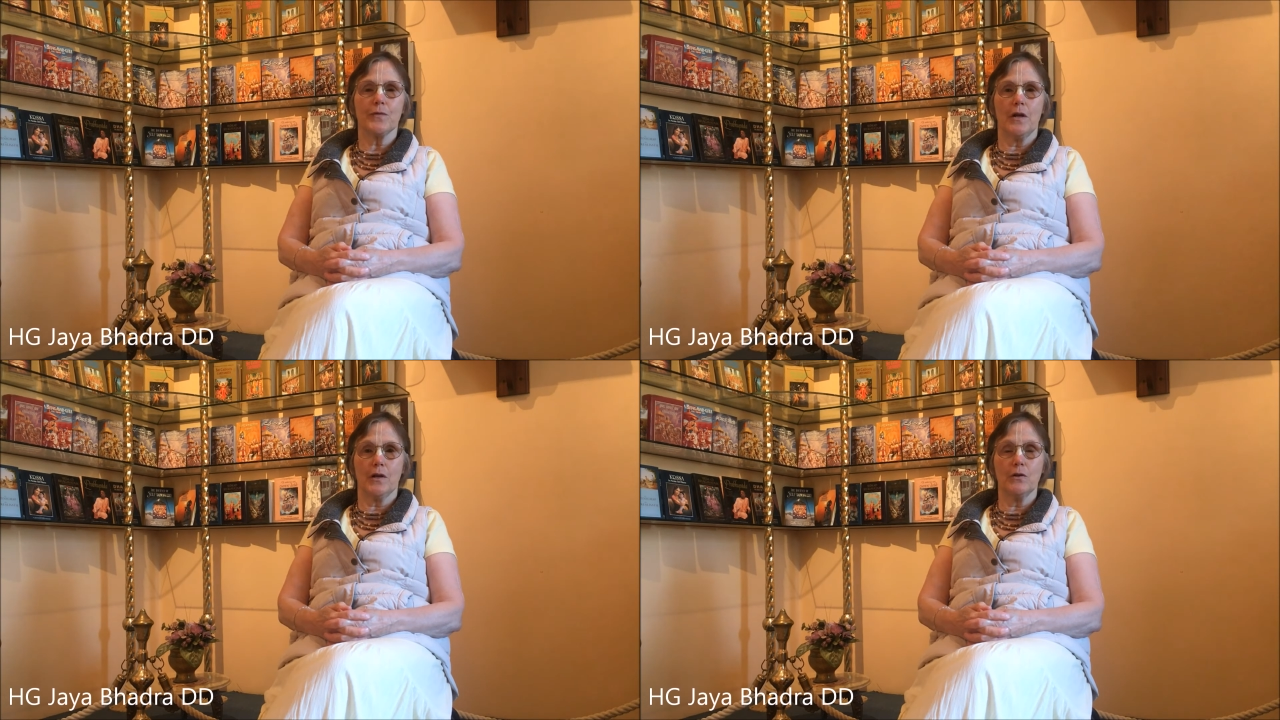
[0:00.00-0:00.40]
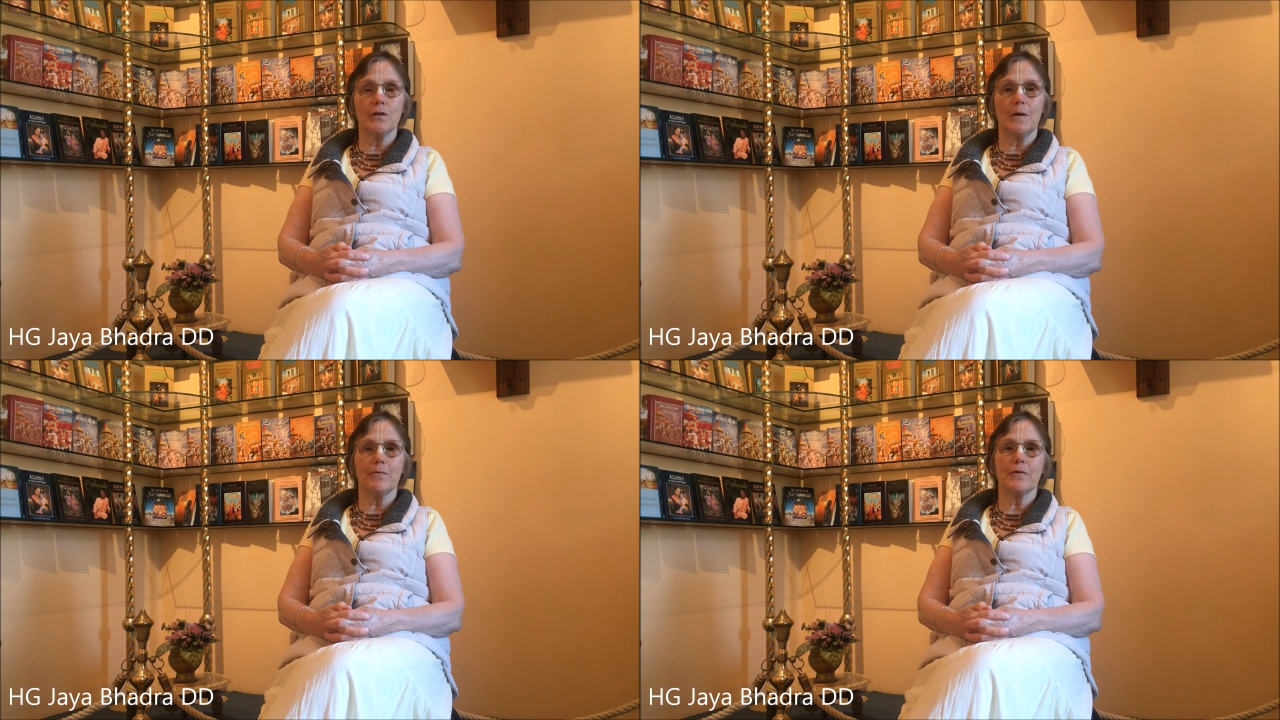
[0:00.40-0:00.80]
a
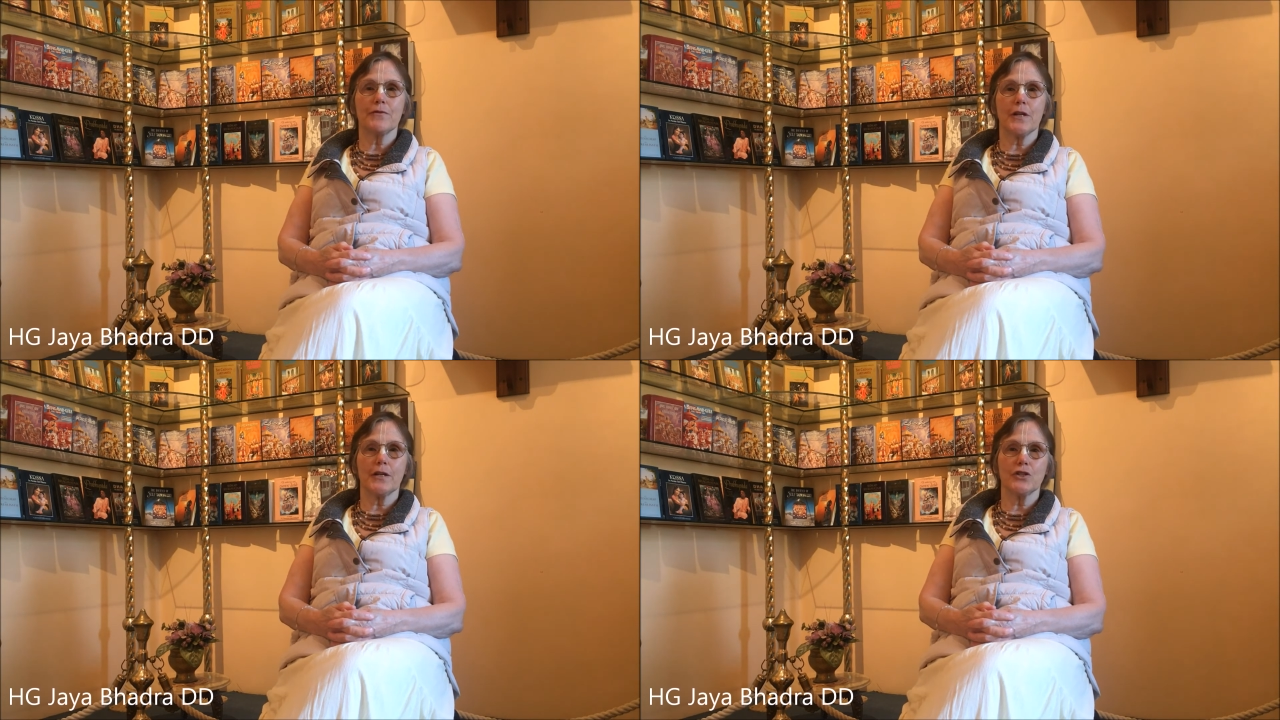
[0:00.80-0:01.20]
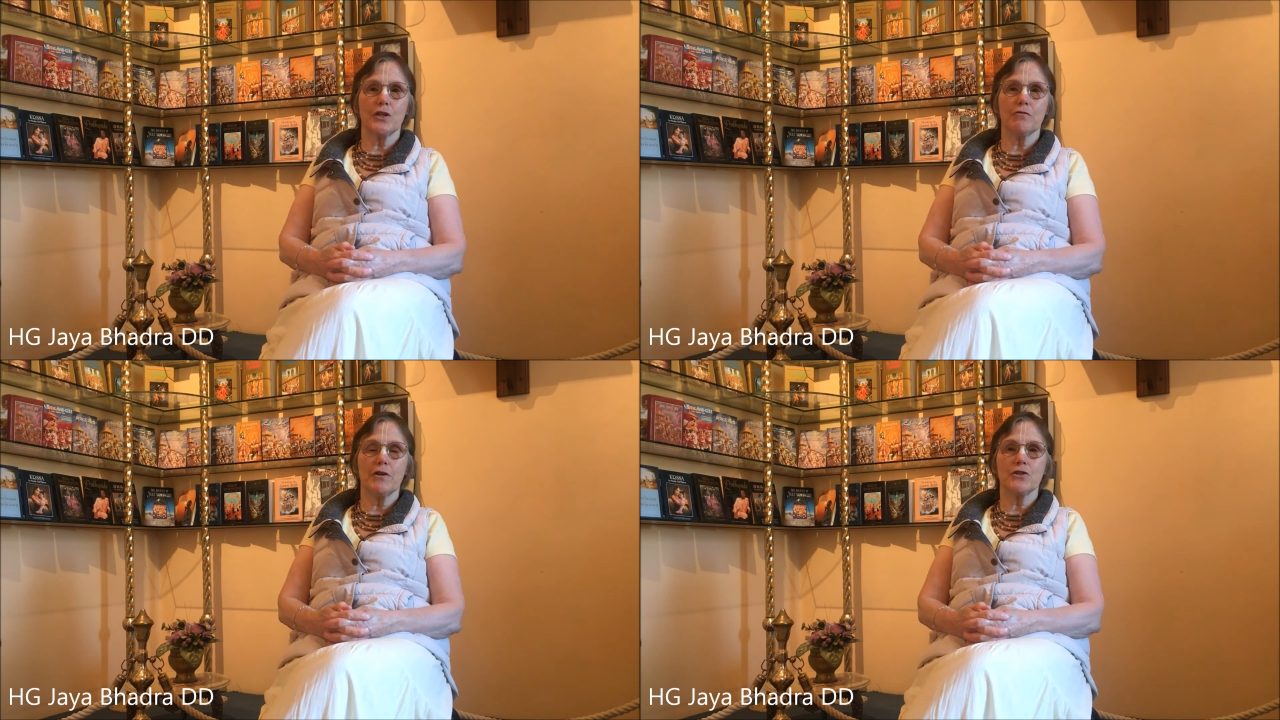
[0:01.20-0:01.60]
good number of second
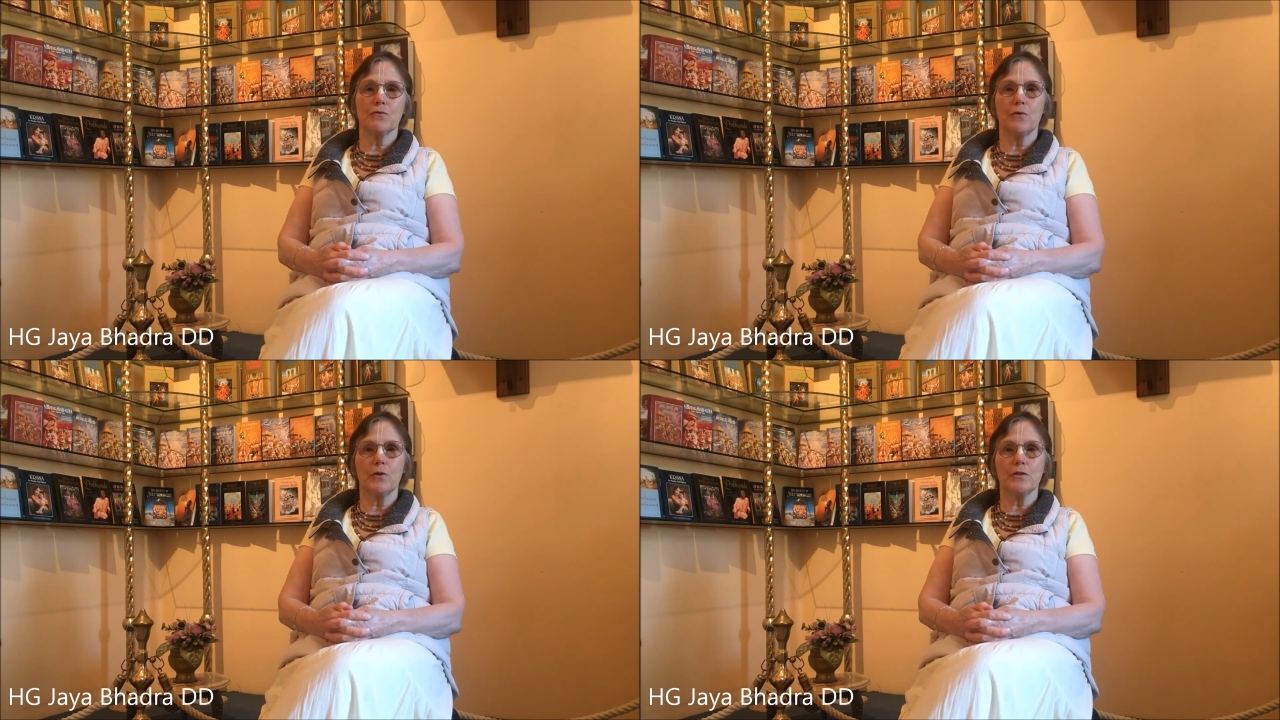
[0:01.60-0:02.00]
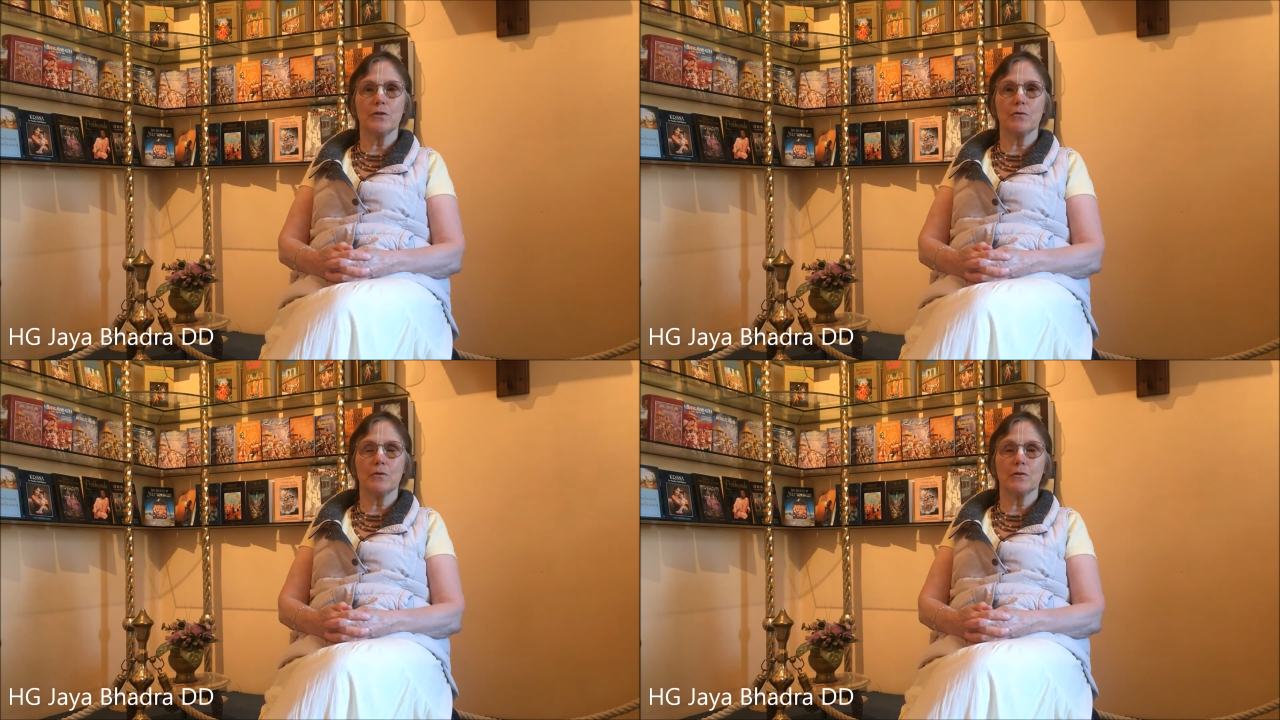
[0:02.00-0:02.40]
generation devotees
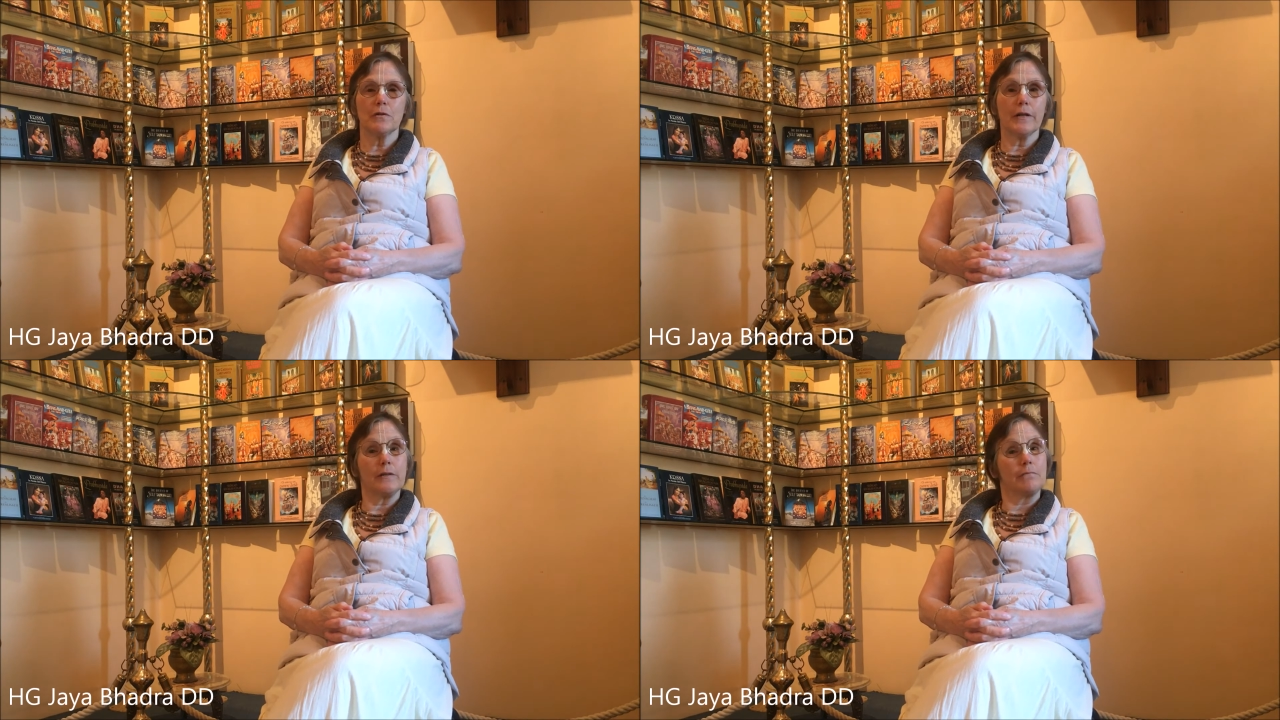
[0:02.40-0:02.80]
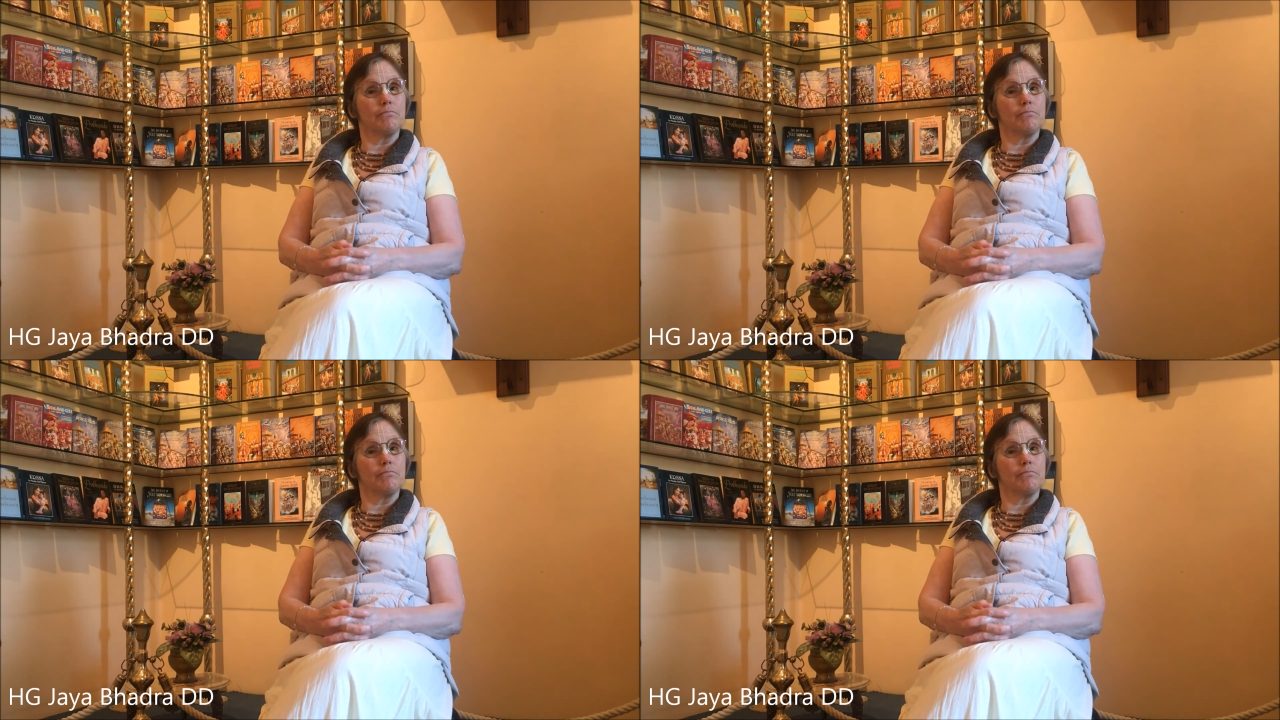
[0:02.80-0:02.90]
who are like